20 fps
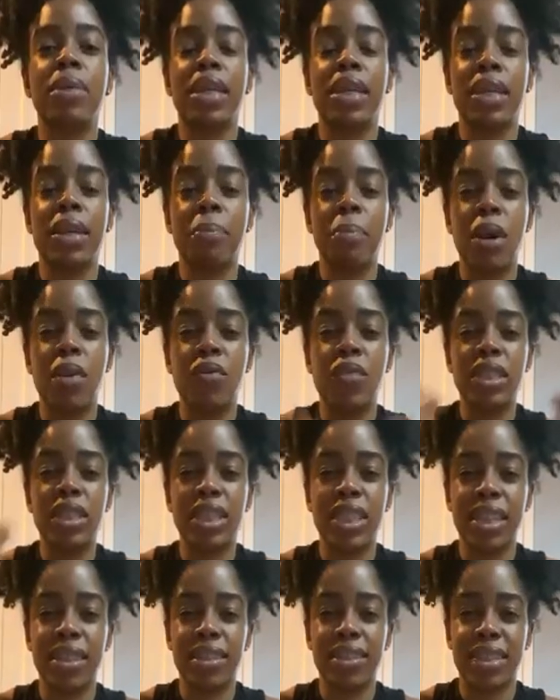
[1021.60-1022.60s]
picking up off
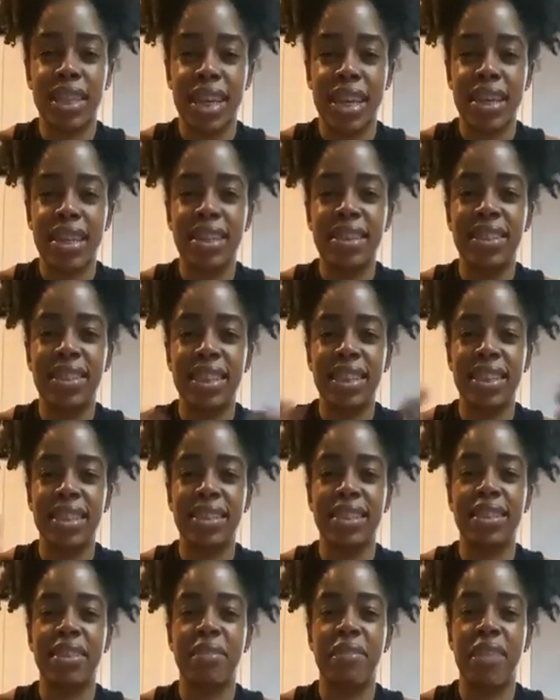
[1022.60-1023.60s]
each other's
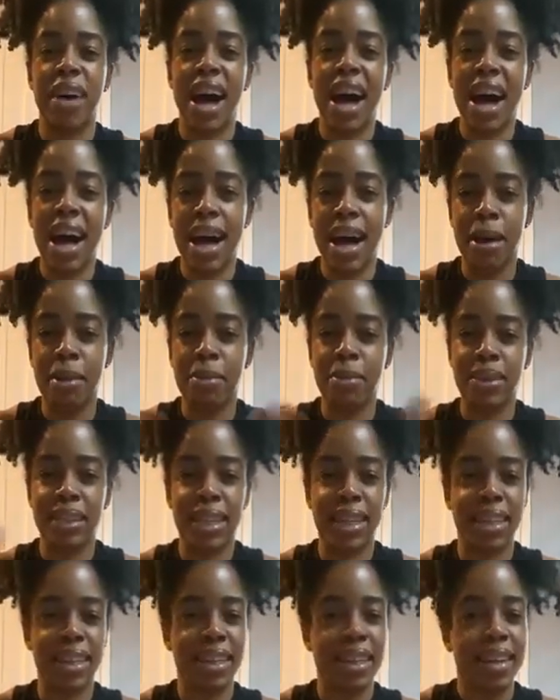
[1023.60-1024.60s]
energies, the vibes
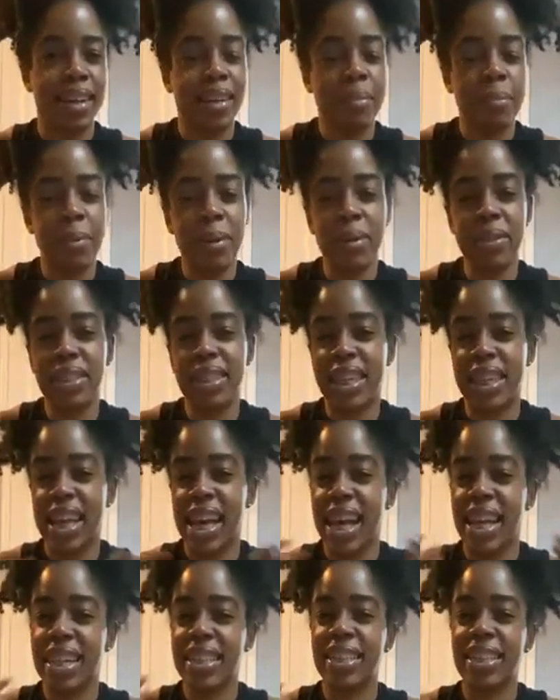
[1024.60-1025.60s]
and
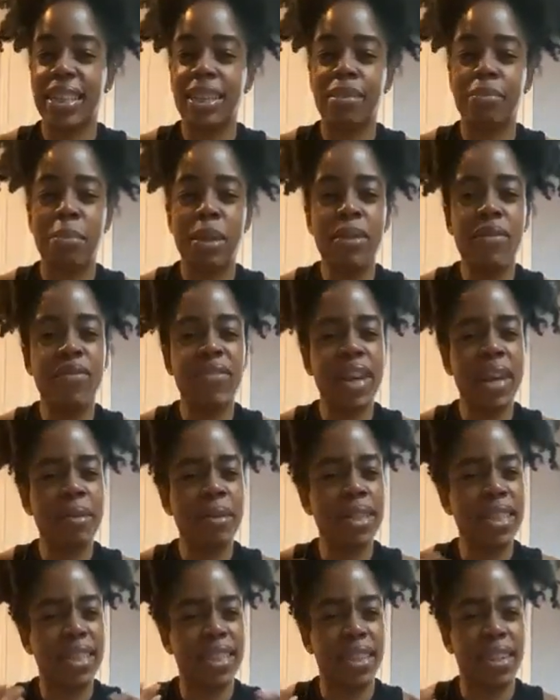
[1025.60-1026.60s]
personalities. Be
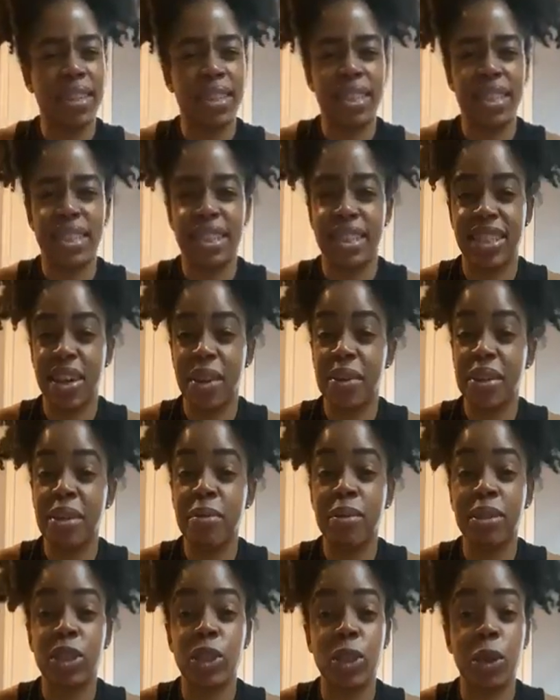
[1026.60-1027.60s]
very discerning.
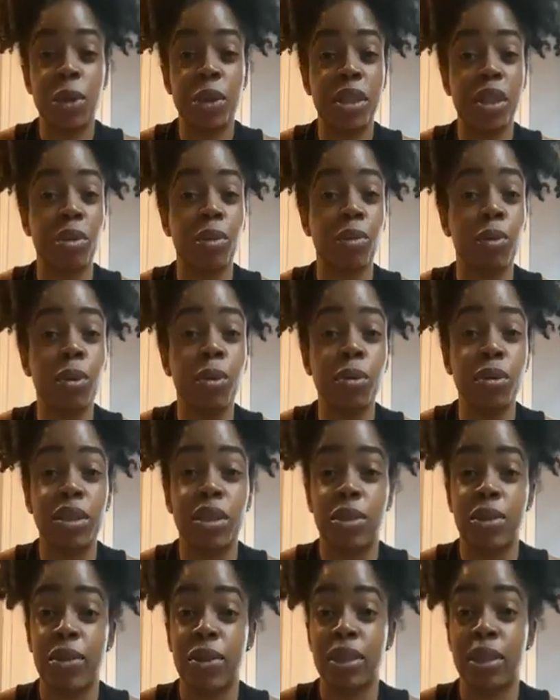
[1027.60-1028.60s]
Discerning will show you the roots
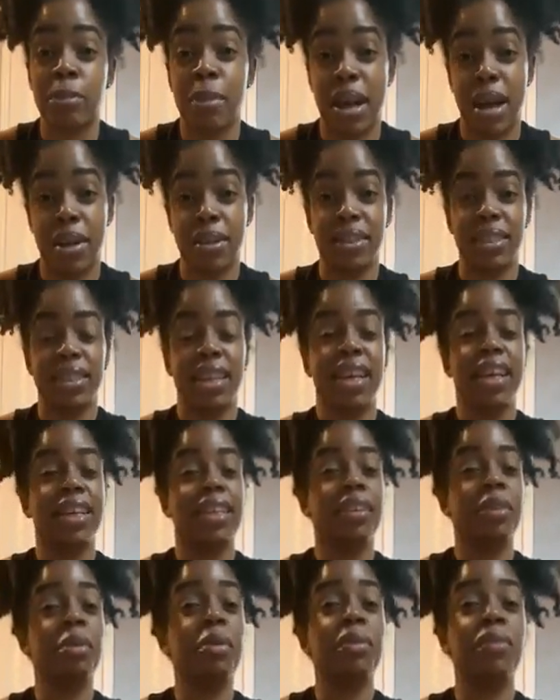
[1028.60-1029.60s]
to your spouse.
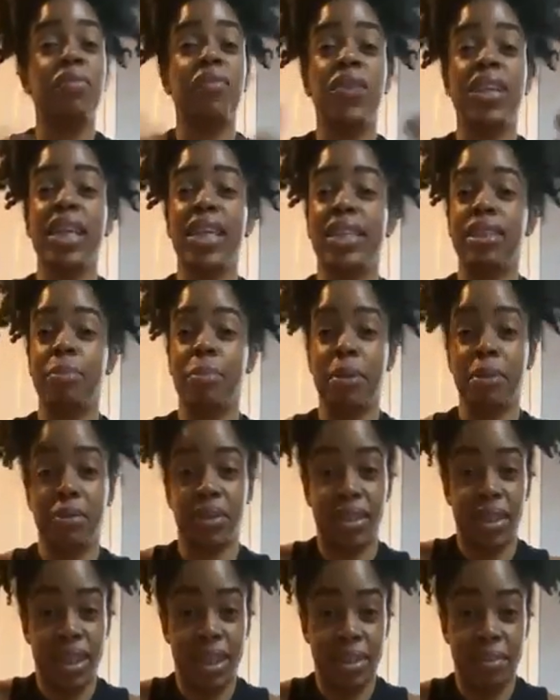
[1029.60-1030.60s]
You can feel it
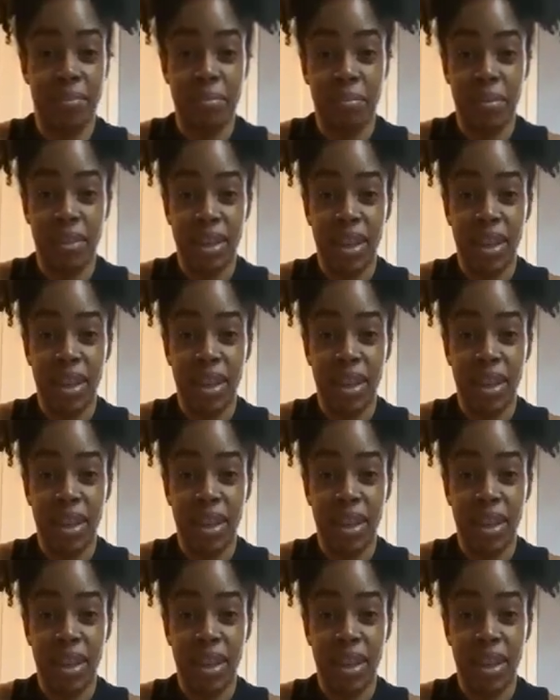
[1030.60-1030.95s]
spiritually.